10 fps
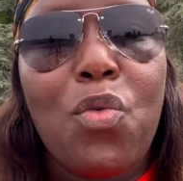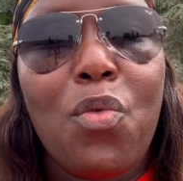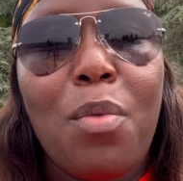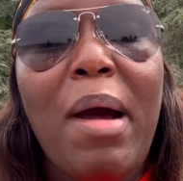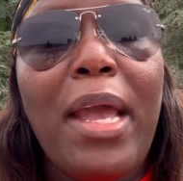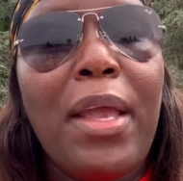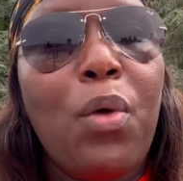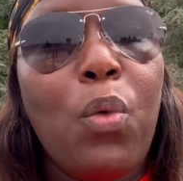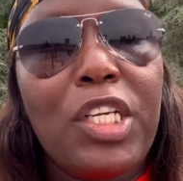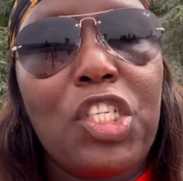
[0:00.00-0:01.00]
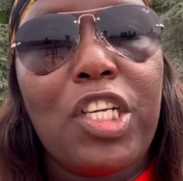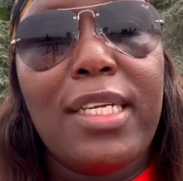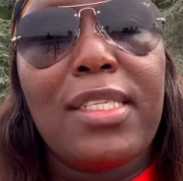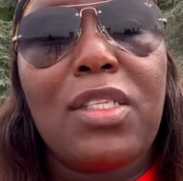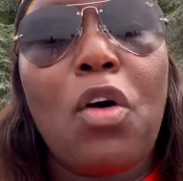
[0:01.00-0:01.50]
my wish
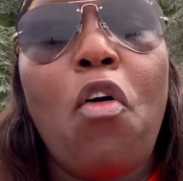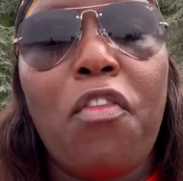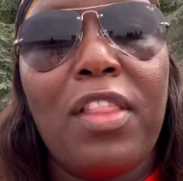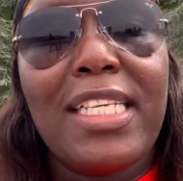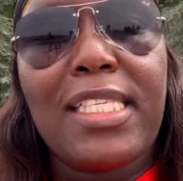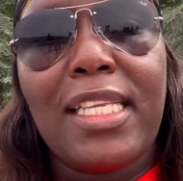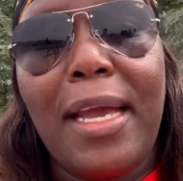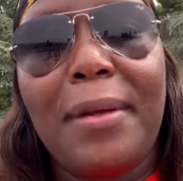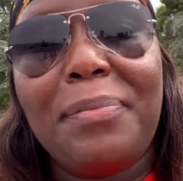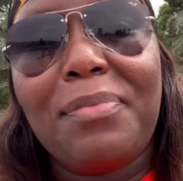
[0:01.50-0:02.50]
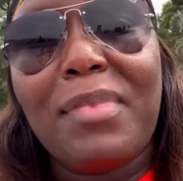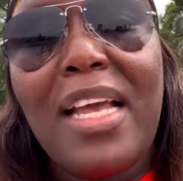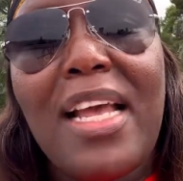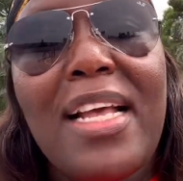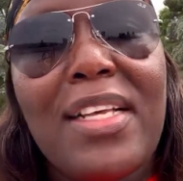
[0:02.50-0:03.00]
list of this year.
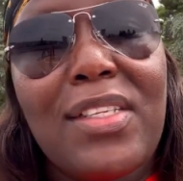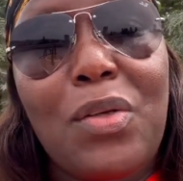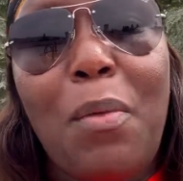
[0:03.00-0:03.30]
So